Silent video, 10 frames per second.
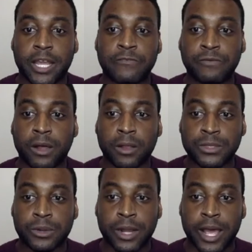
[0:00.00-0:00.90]
follow
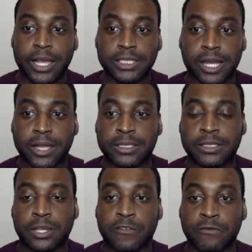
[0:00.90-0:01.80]
certain hashtags. And
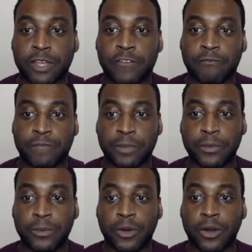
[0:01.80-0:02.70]
so if
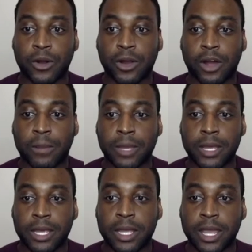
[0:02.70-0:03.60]
people are
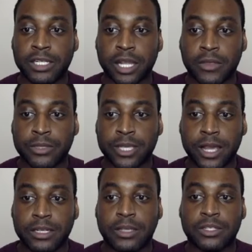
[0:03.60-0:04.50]
engaging in those
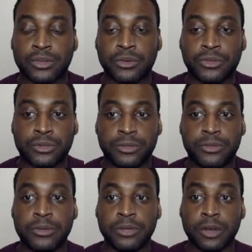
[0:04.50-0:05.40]
hashtags, you
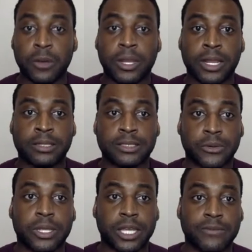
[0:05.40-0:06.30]
can go in and
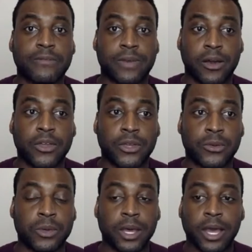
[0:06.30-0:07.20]
start giving
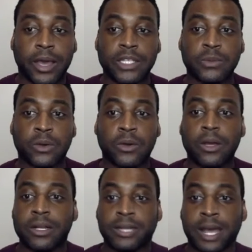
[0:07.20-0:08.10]
value as well.
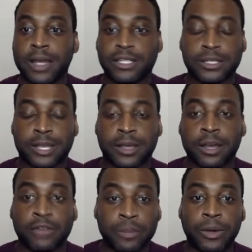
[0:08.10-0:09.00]
Not just like a
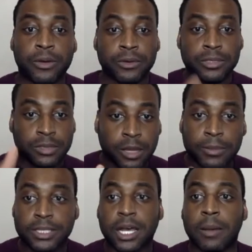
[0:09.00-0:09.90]
great post,
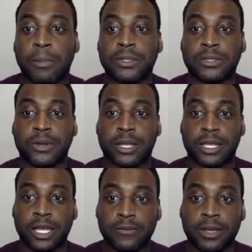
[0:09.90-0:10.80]
thumbs up, but start
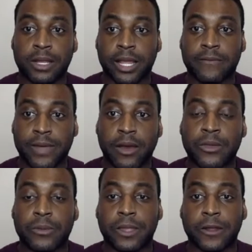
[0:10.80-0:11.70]
giving like
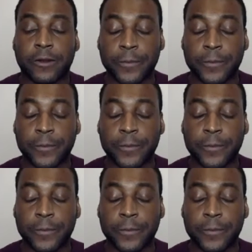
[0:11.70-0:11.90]
value there.